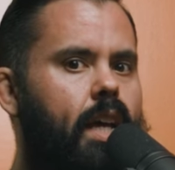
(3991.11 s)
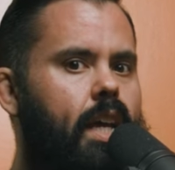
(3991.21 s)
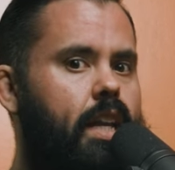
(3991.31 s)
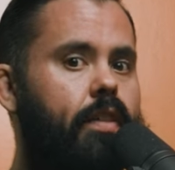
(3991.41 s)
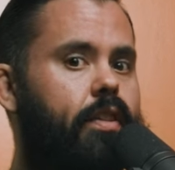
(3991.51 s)

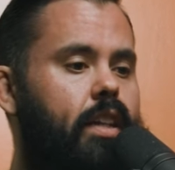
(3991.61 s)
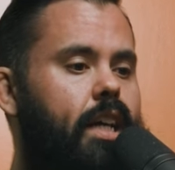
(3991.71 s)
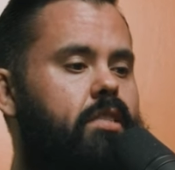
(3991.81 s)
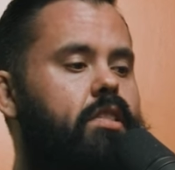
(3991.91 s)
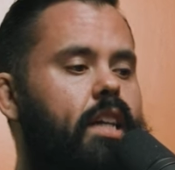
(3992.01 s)

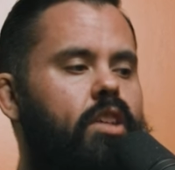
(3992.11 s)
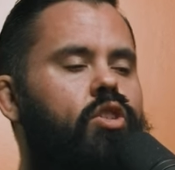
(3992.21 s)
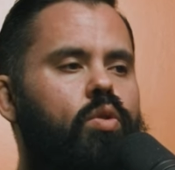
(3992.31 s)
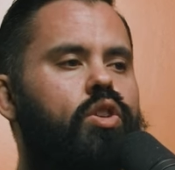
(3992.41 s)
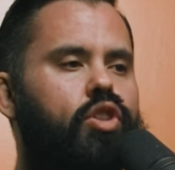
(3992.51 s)
Nevertheless, in
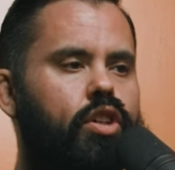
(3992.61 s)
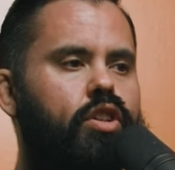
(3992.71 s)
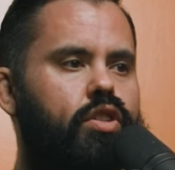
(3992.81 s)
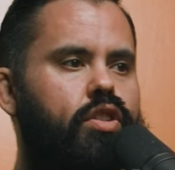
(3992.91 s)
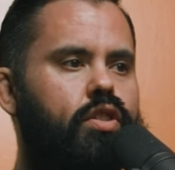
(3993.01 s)
your church,